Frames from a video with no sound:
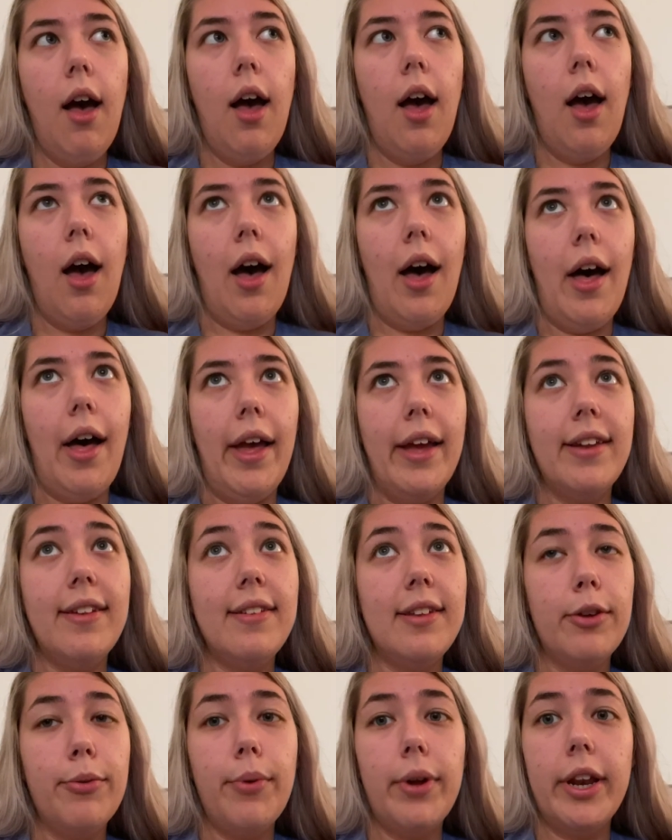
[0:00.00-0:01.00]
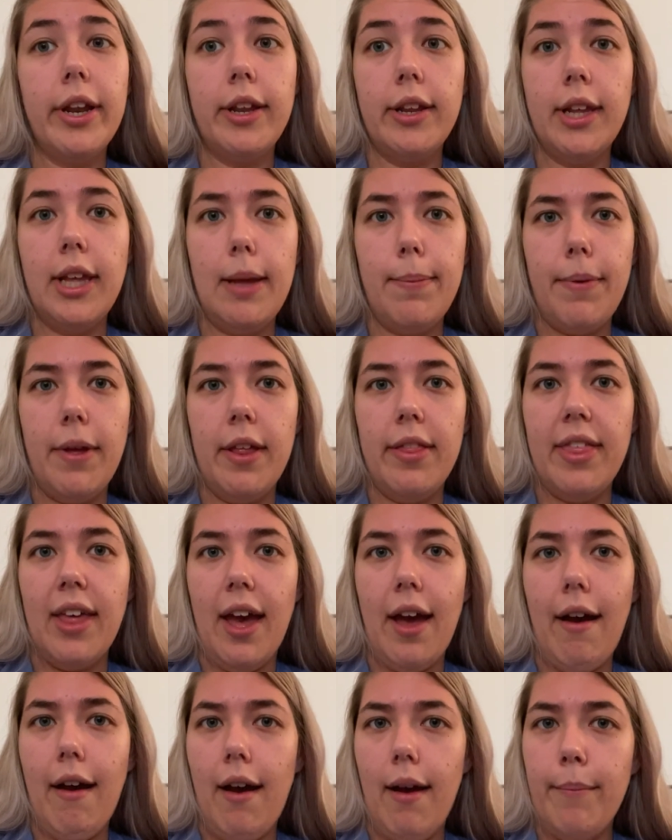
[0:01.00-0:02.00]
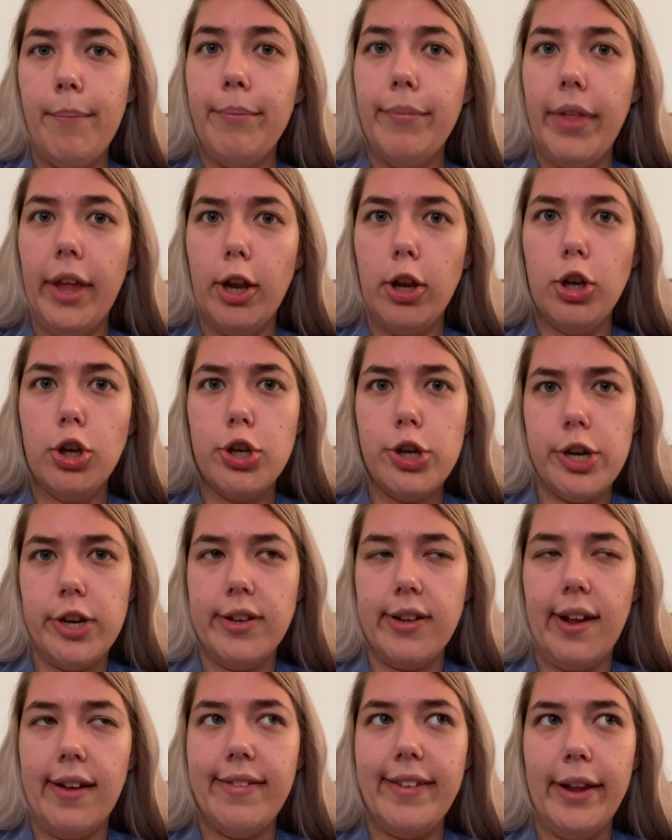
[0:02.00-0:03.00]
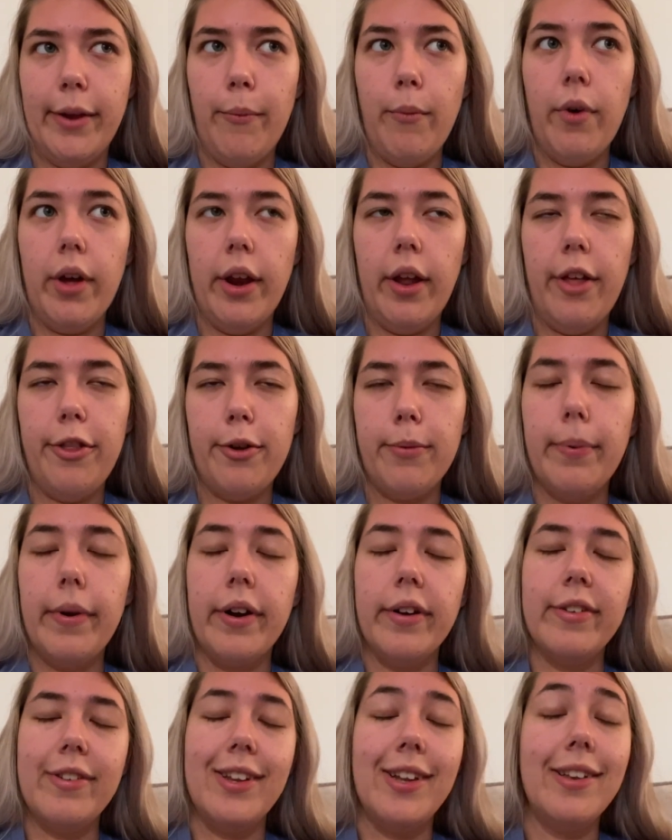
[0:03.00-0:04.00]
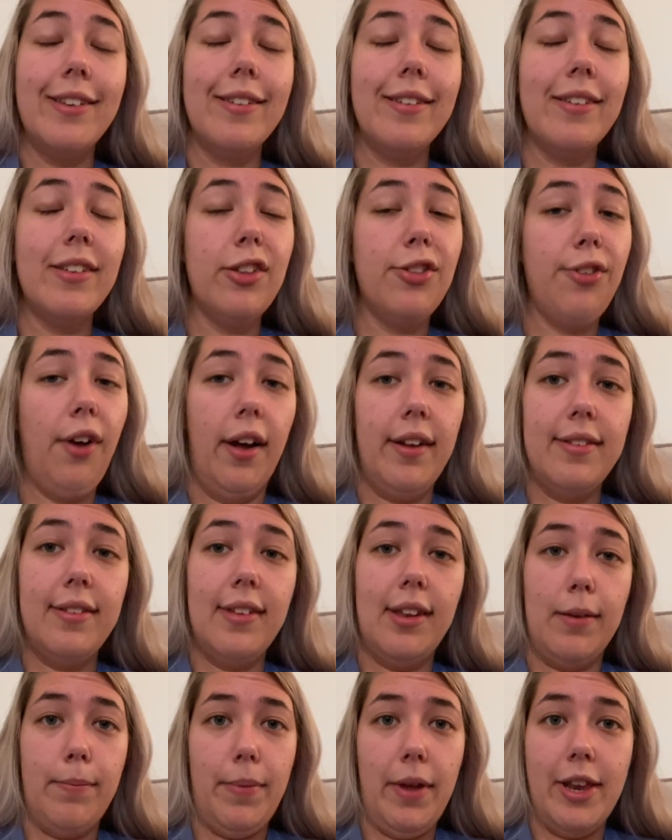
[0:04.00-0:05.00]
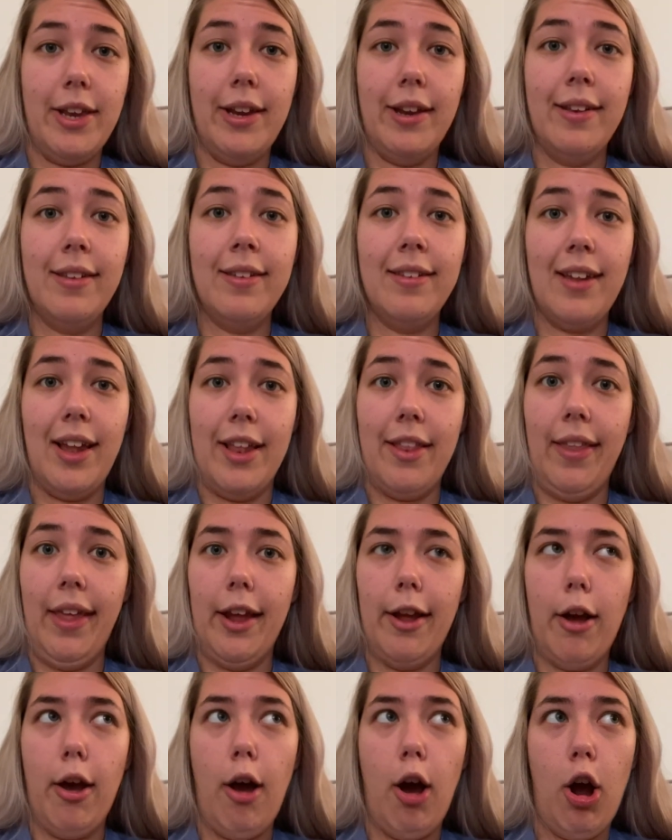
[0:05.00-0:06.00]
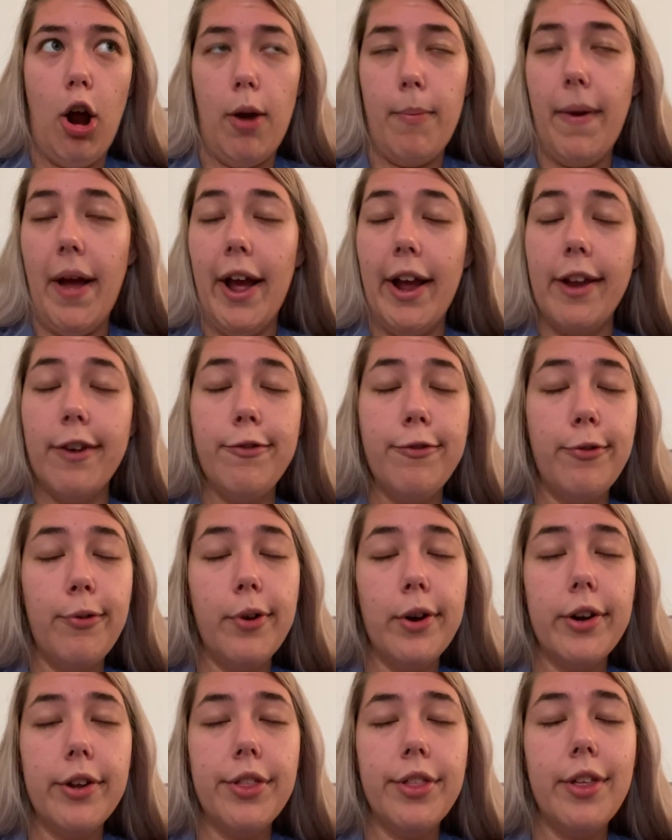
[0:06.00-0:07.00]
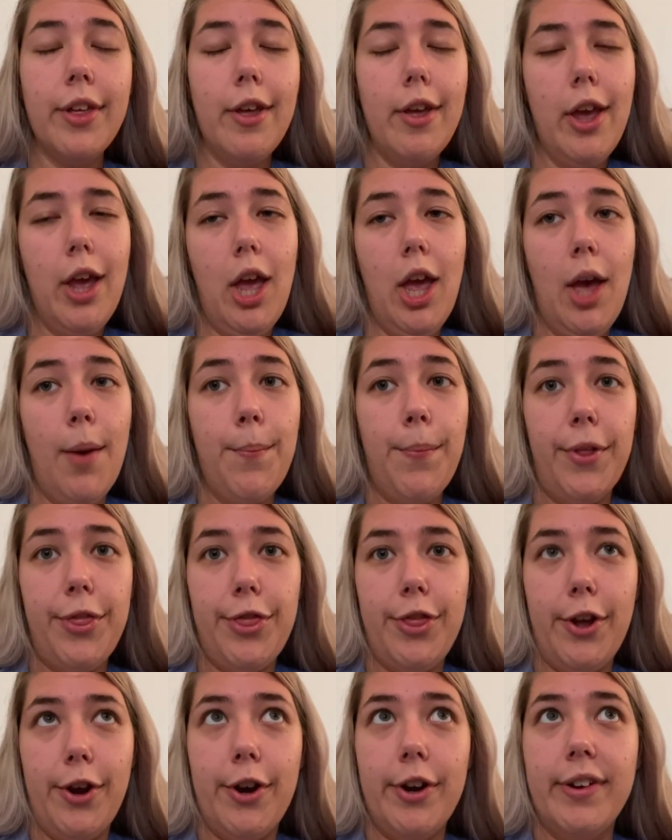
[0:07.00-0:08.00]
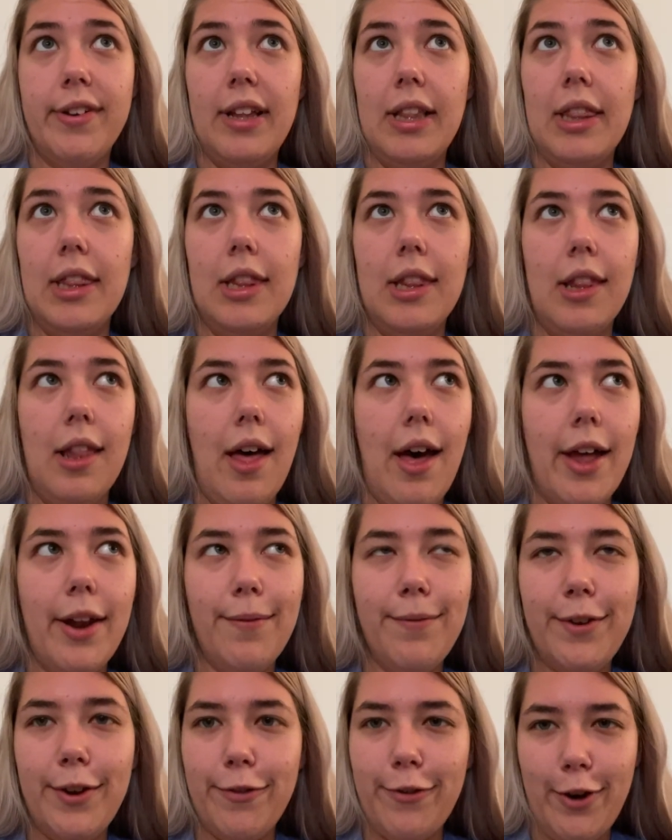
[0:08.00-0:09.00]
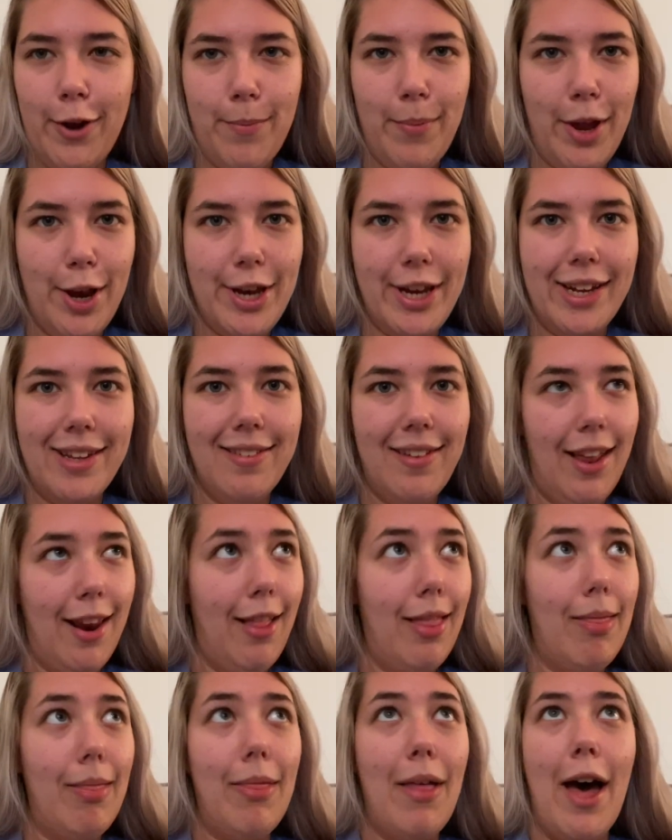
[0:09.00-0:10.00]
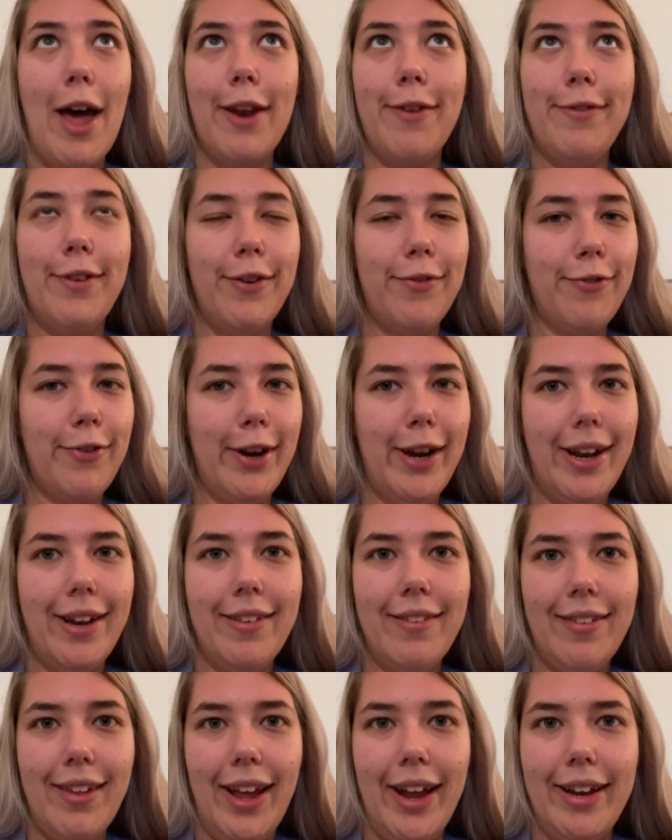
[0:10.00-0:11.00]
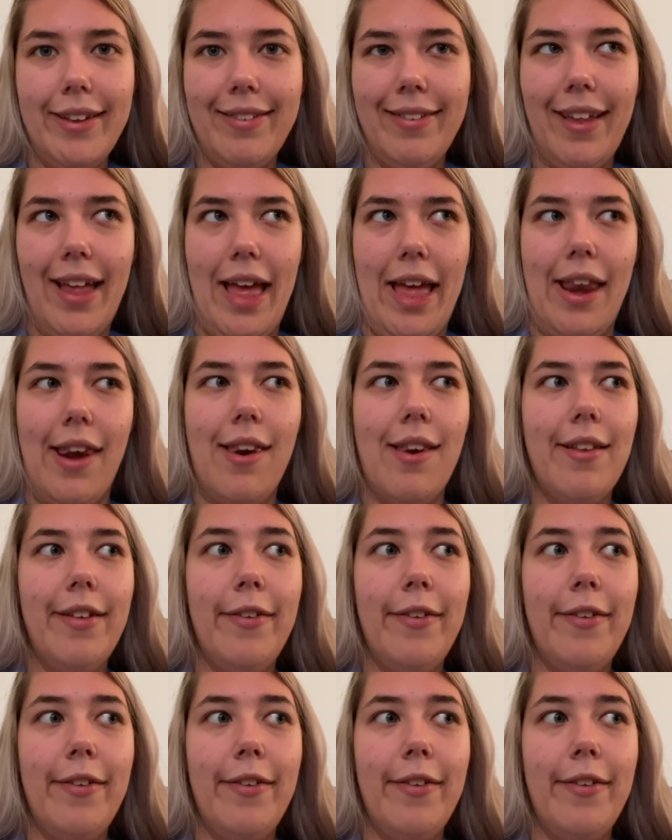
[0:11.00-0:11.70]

I still want to keep it that I'm like discussing one other person's thoughts and opinions and like our back and forth, but there is a lot of different opinions and a lot of different insights, and